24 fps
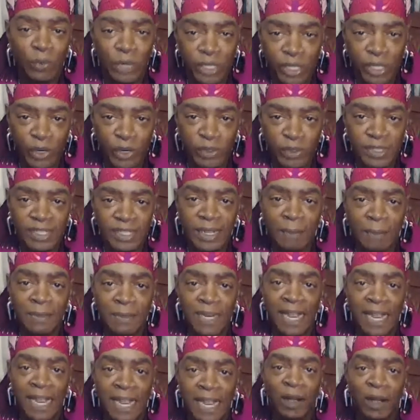tend to
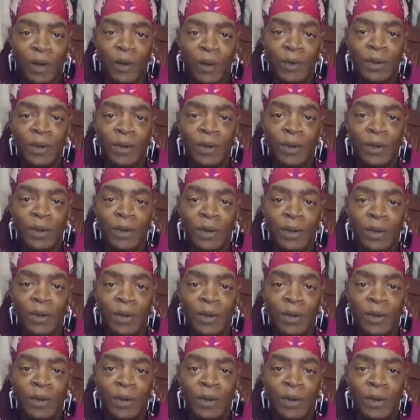reduce them
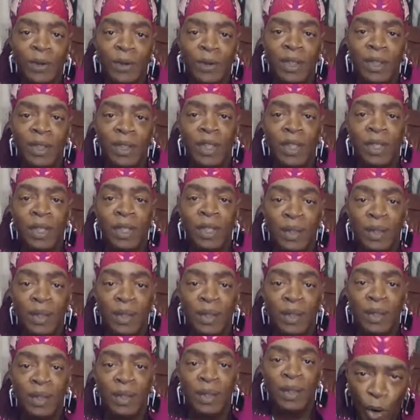down,
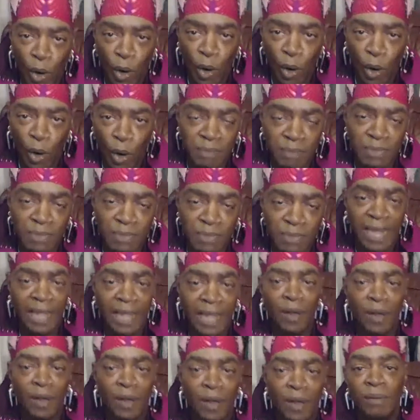water them
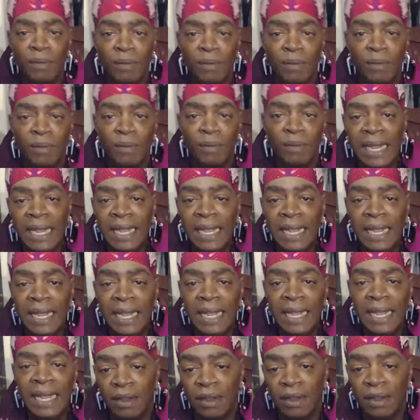down, meaning gets
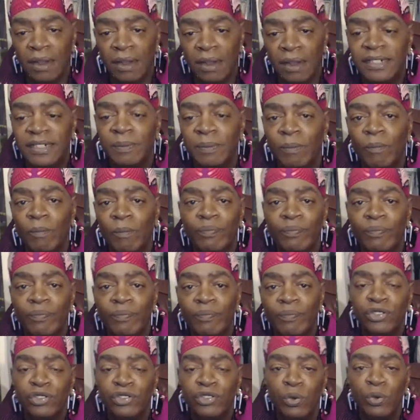lost,
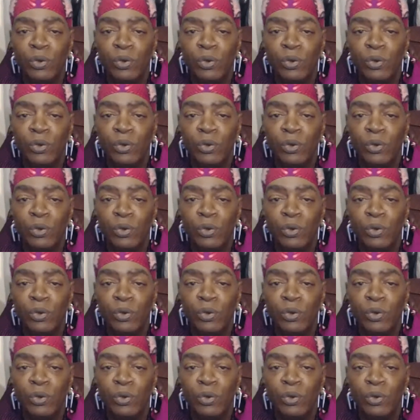true